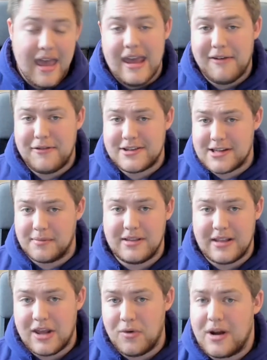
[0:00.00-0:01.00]
If it's something that
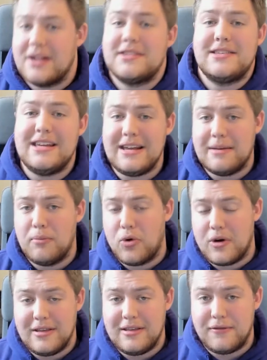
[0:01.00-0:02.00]
you want to see more
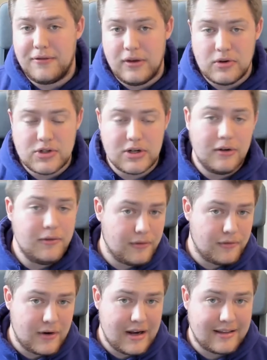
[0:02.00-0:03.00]
in the future, feel
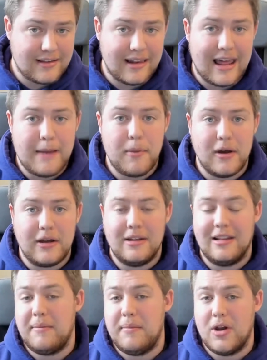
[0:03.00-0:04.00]
free to hit the like button and
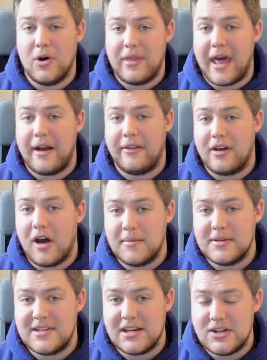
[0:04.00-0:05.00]
let it down in the comment
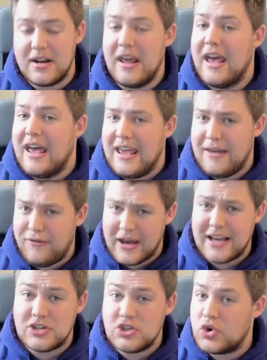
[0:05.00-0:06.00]
section. If you
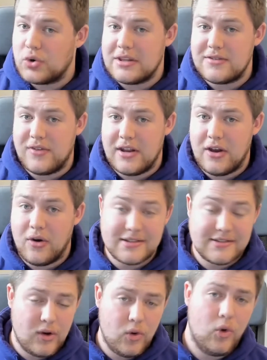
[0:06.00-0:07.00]
guys enjoyed this video as
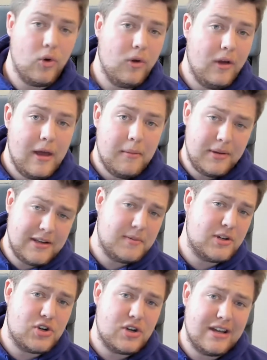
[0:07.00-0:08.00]
a whole, please make
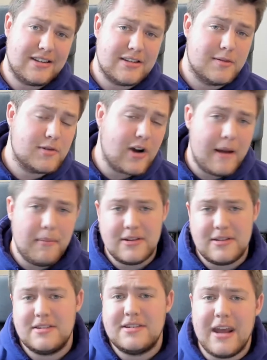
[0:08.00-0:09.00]
sure you hit the subscribe button to
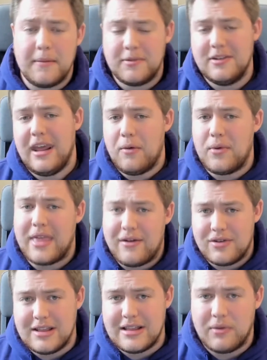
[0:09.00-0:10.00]
stay up to date with
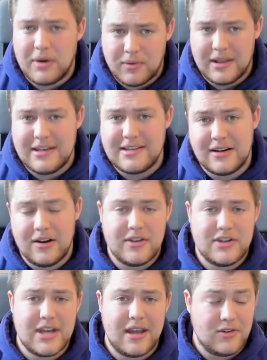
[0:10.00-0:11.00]
everything that we're doing on
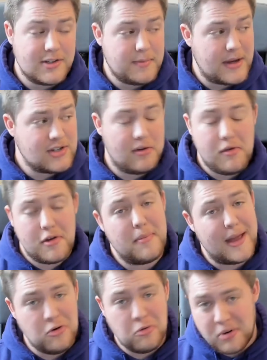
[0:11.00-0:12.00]
the channel, especially with my
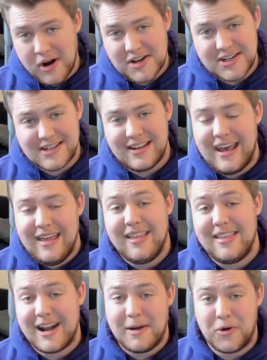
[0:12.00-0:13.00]
new project
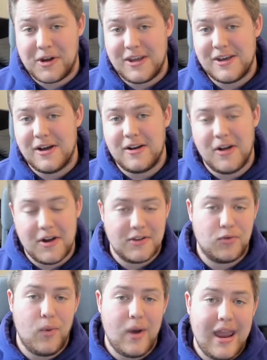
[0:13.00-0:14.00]
that I'm working on its
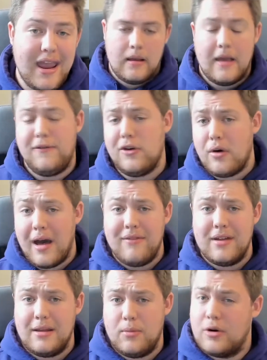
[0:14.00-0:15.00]
way. If you have
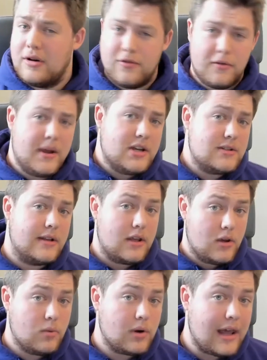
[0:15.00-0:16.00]
any more information that
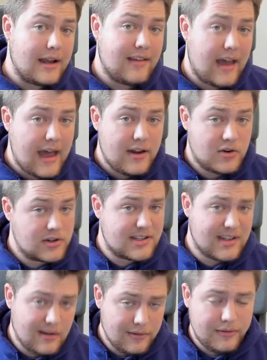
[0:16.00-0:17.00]
you would like to add
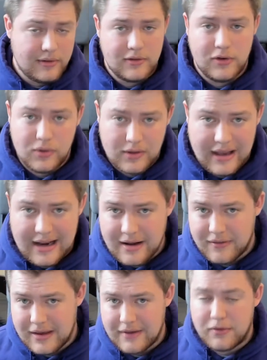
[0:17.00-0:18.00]
yourself to any of
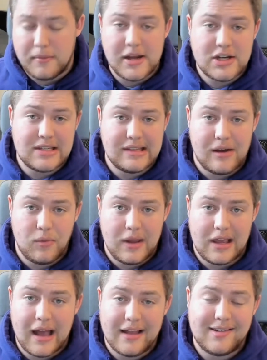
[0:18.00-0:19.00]
the information that we
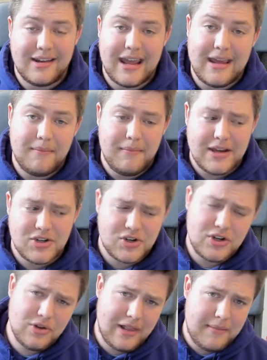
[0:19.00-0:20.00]
got today, make sure
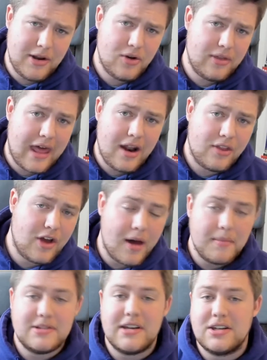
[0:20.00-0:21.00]
you let me know that in the
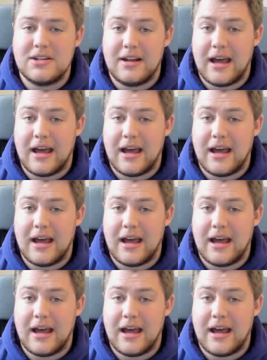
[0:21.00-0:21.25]
comment section.